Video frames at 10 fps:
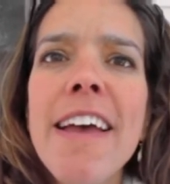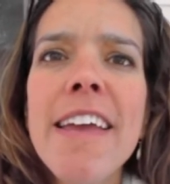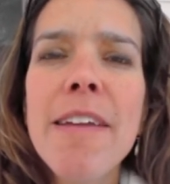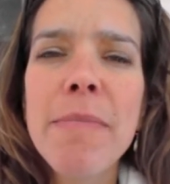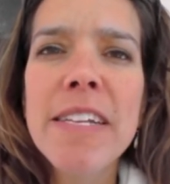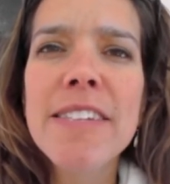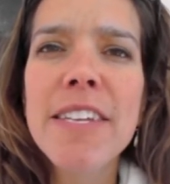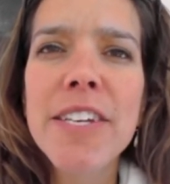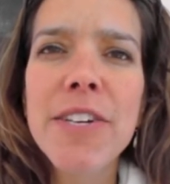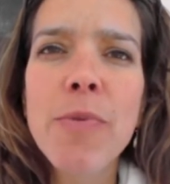It means
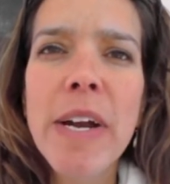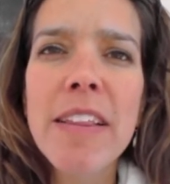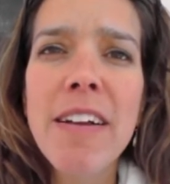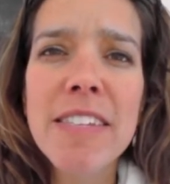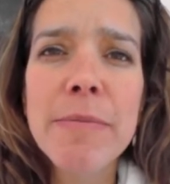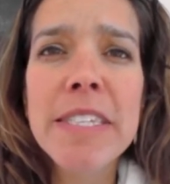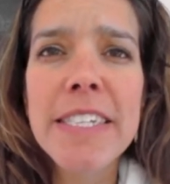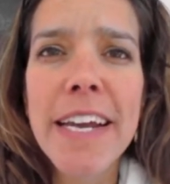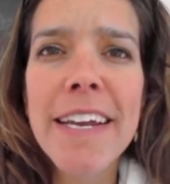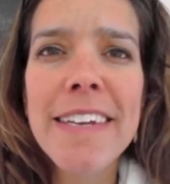that your weight loss
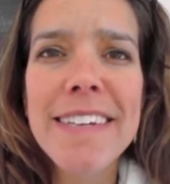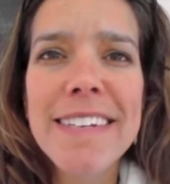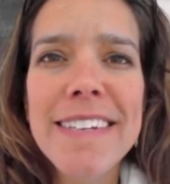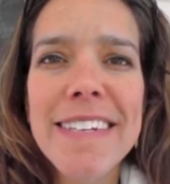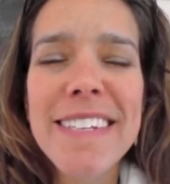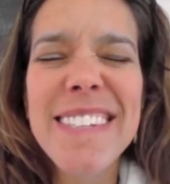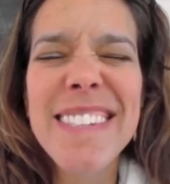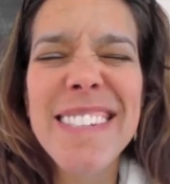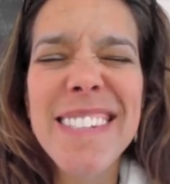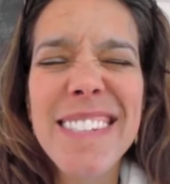mistake
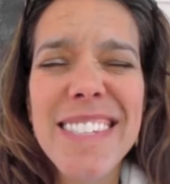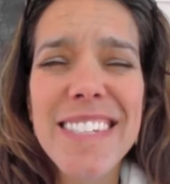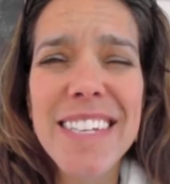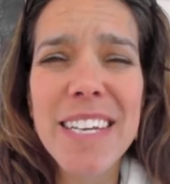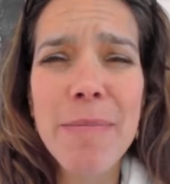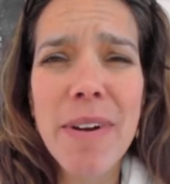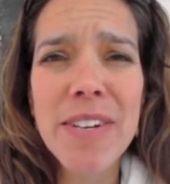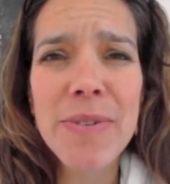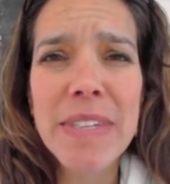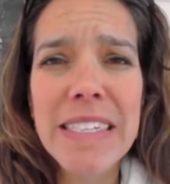is to keep
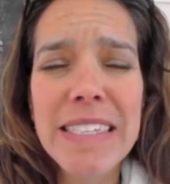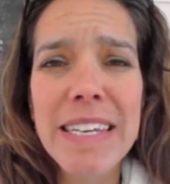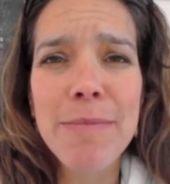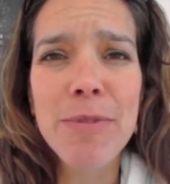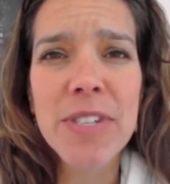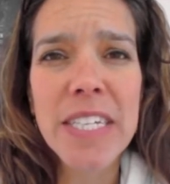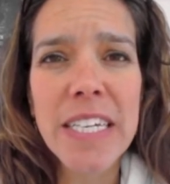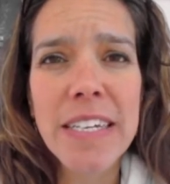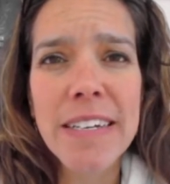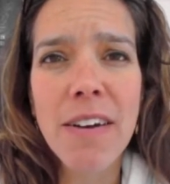on doing the same
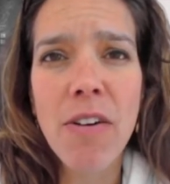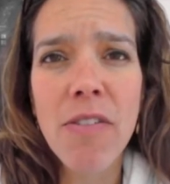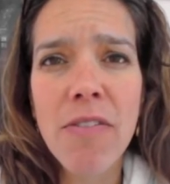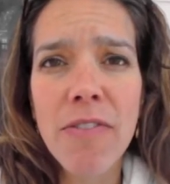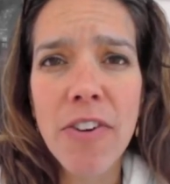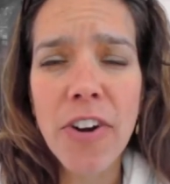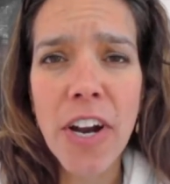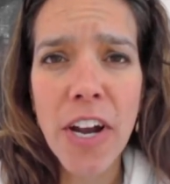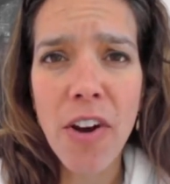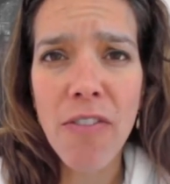routine over
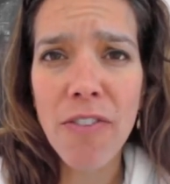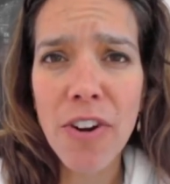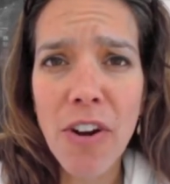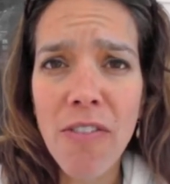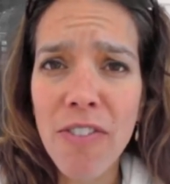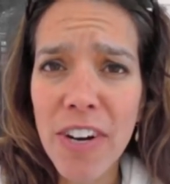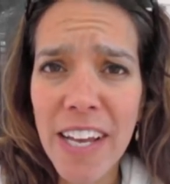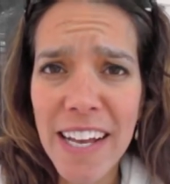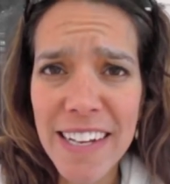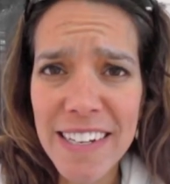and over and over
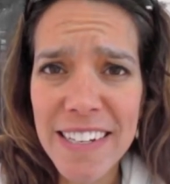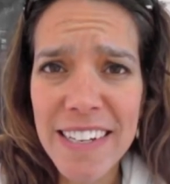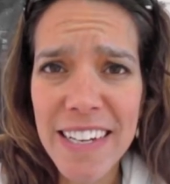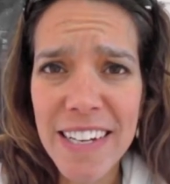again.